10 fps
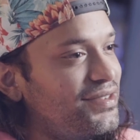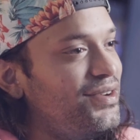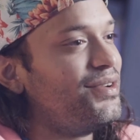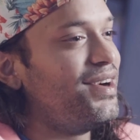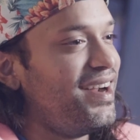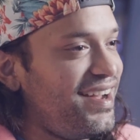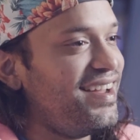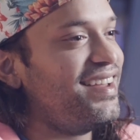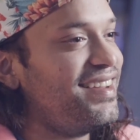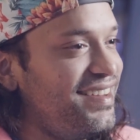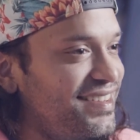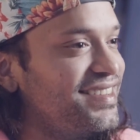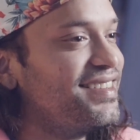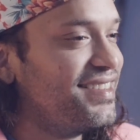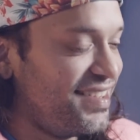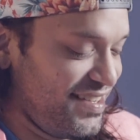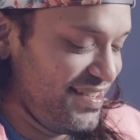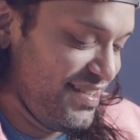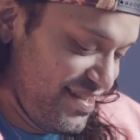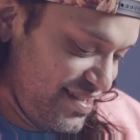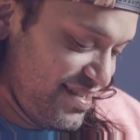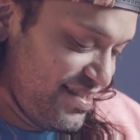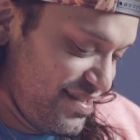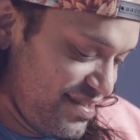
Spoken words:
Right. For real, because that's not bad that